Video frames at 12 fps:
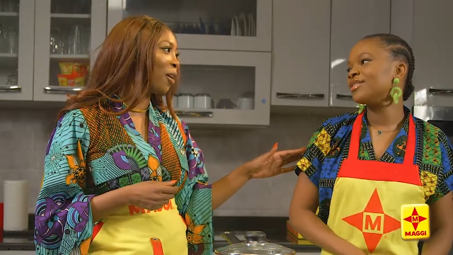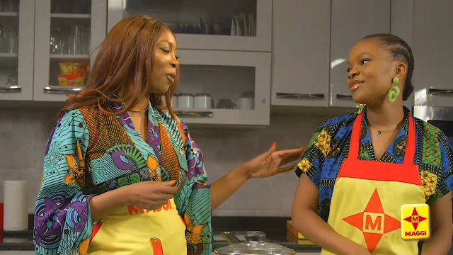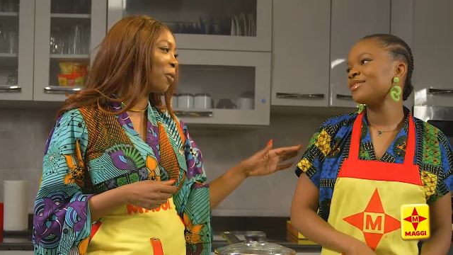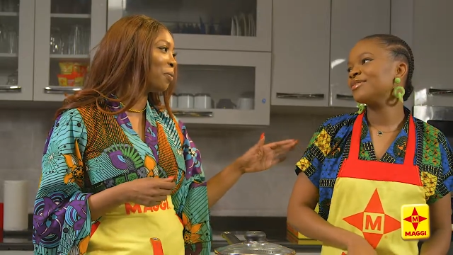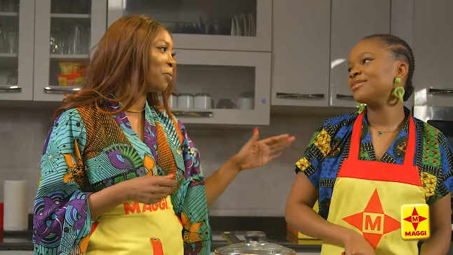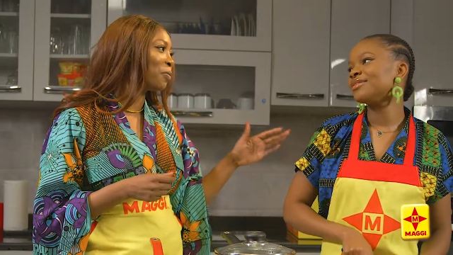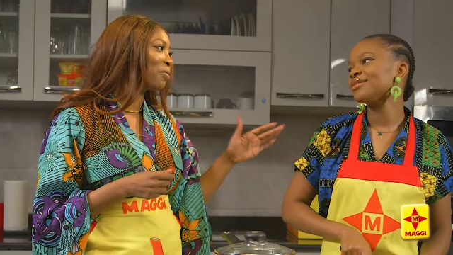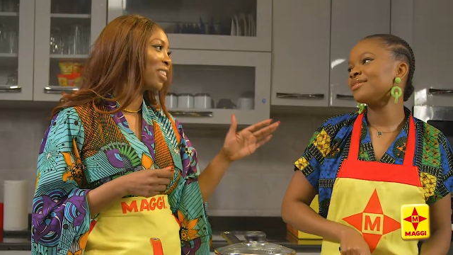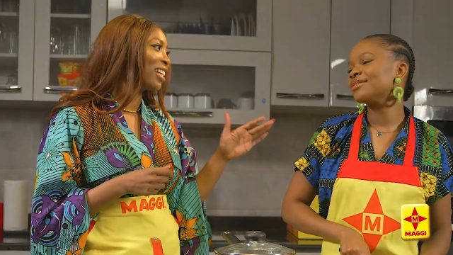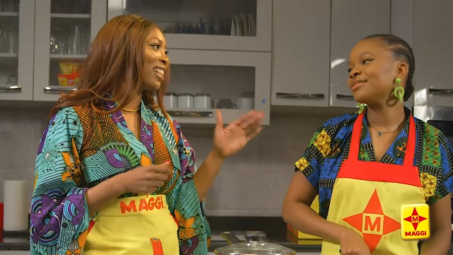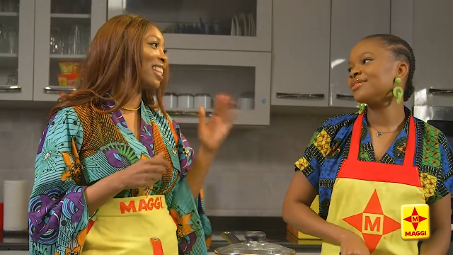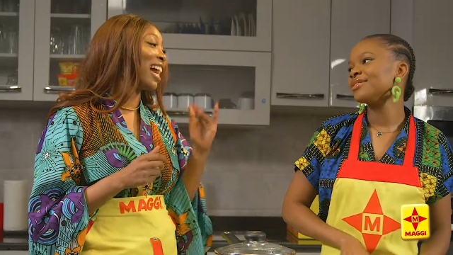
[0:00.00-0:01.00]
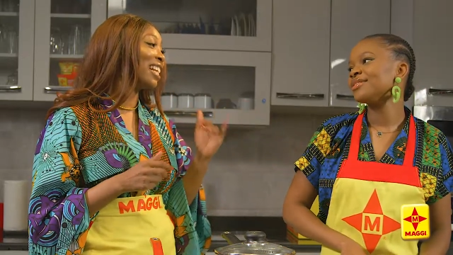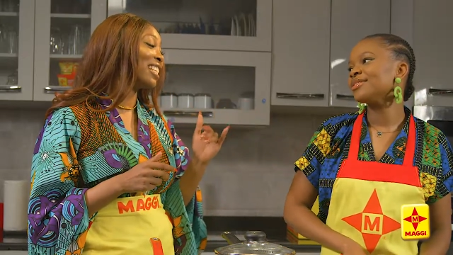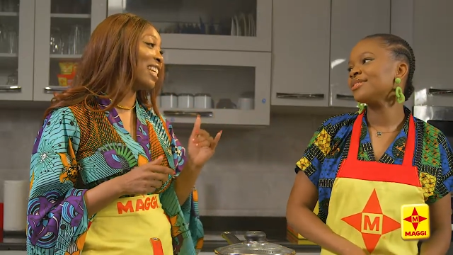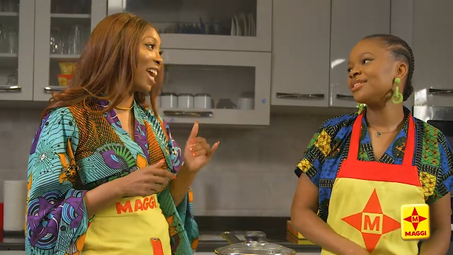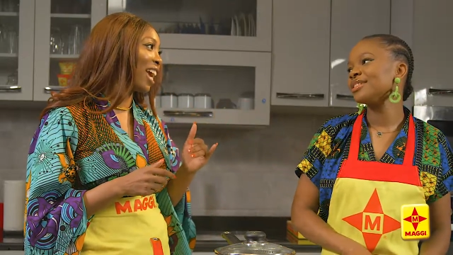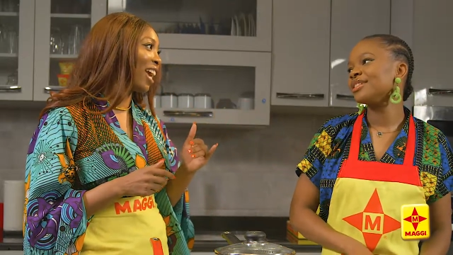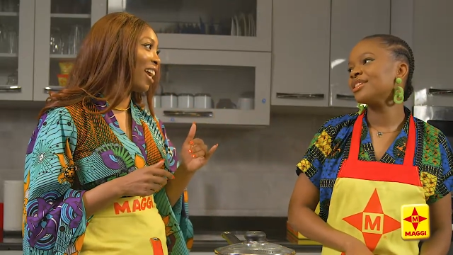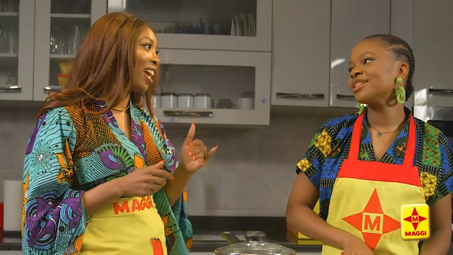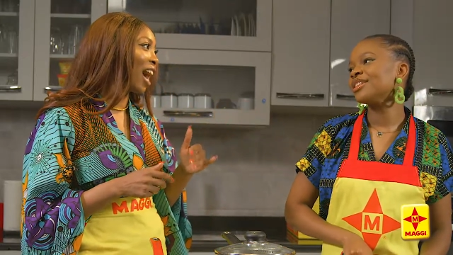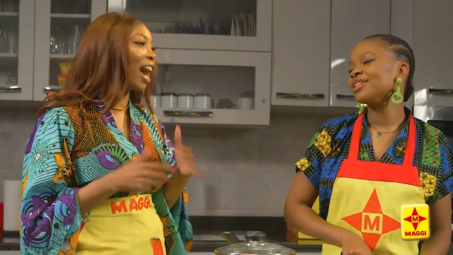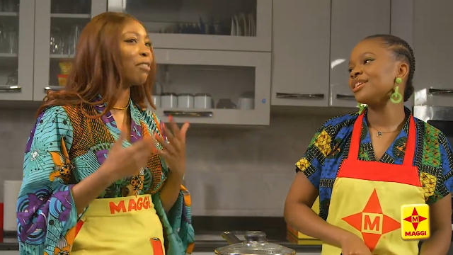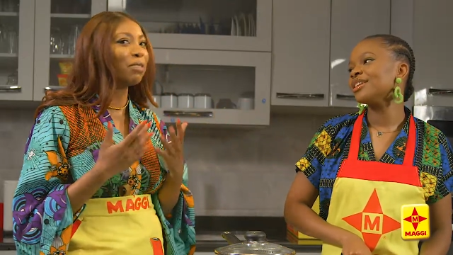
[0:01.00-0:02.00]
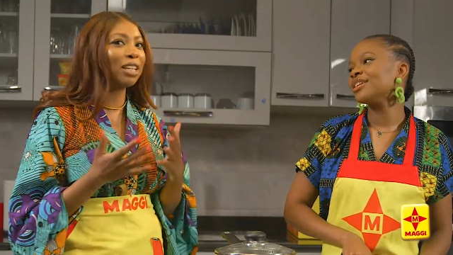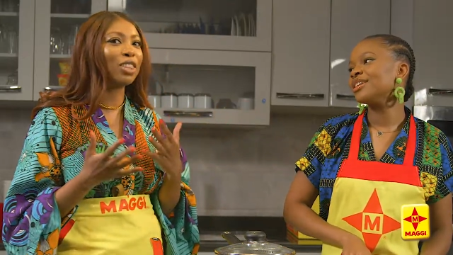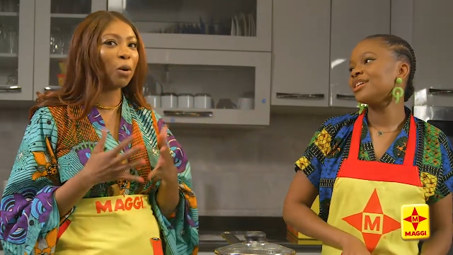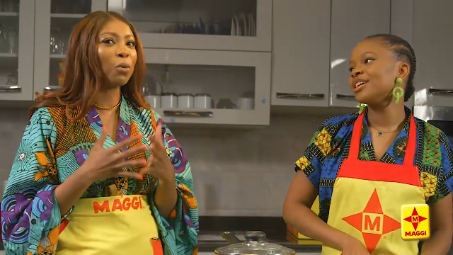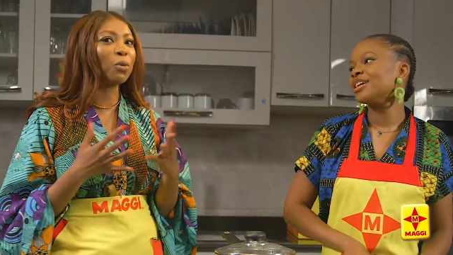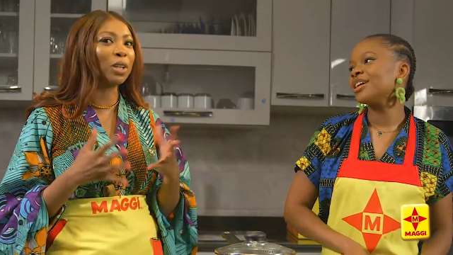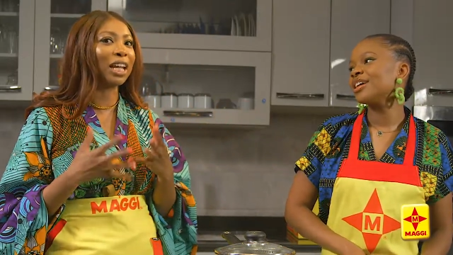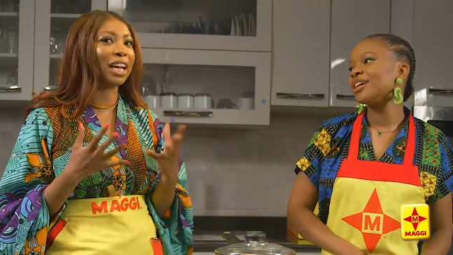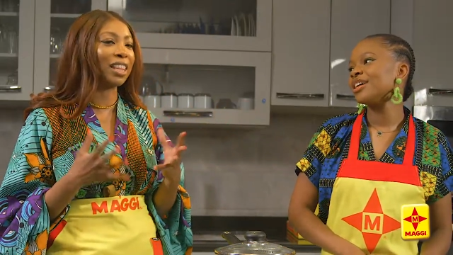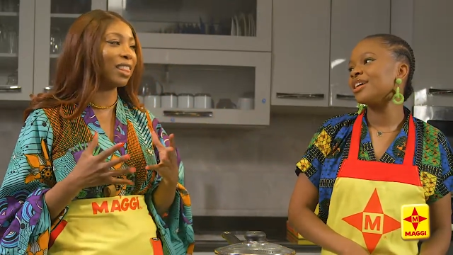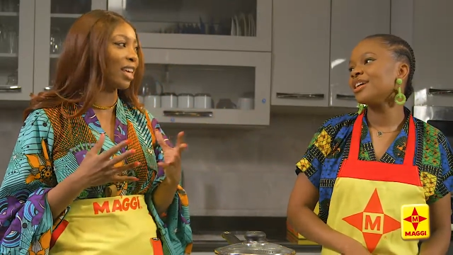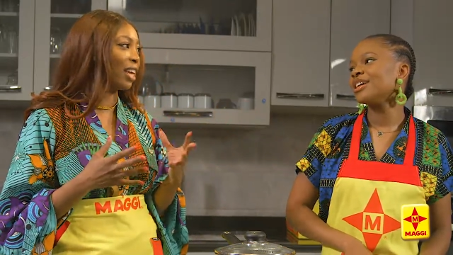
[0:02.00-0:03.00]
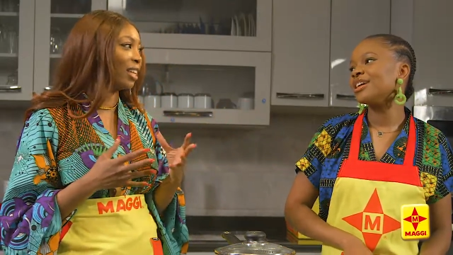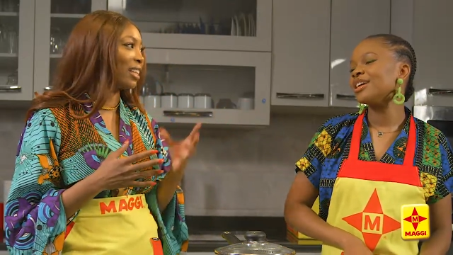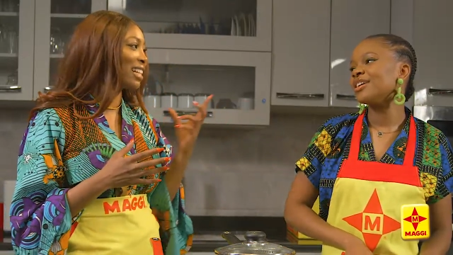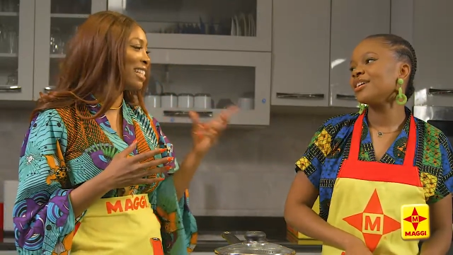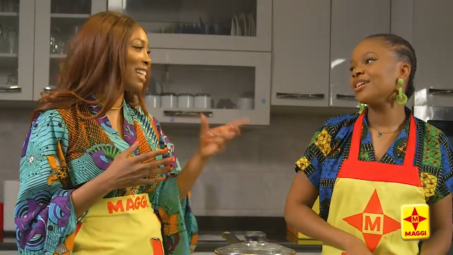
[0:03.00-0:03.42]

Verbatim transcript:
Speaker 1: how that day, I really thought we were like a,